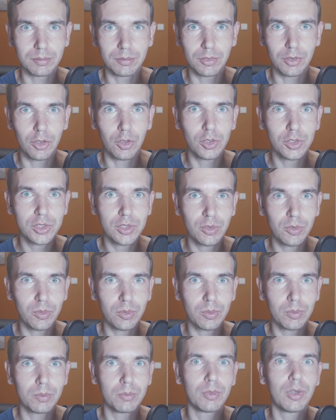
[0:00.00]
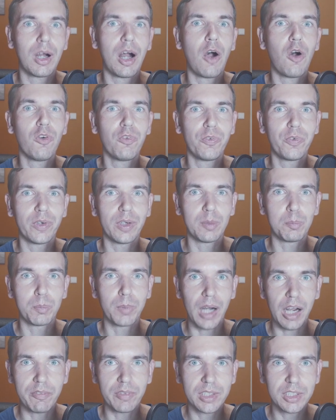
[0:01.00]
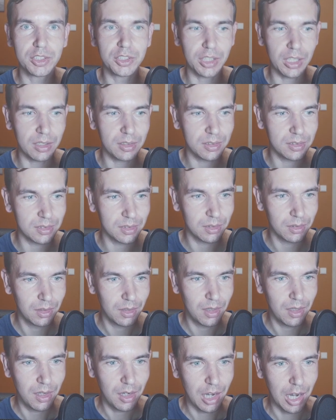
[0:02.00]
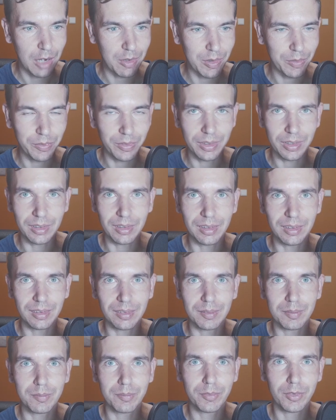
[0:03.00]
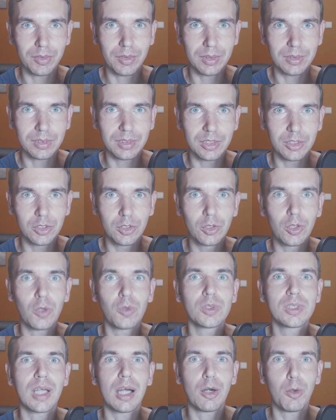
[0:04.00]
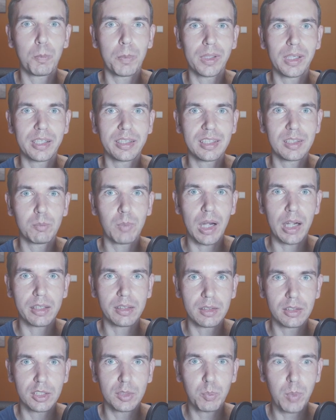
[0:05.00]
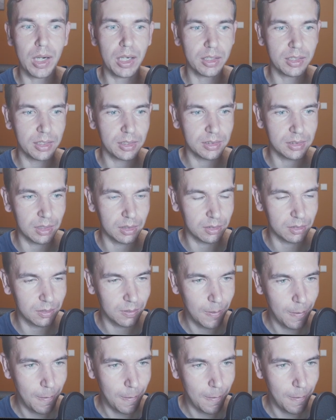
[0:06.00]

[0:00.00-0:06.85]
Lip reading: also offer private chats. However, those are operated by third parties, and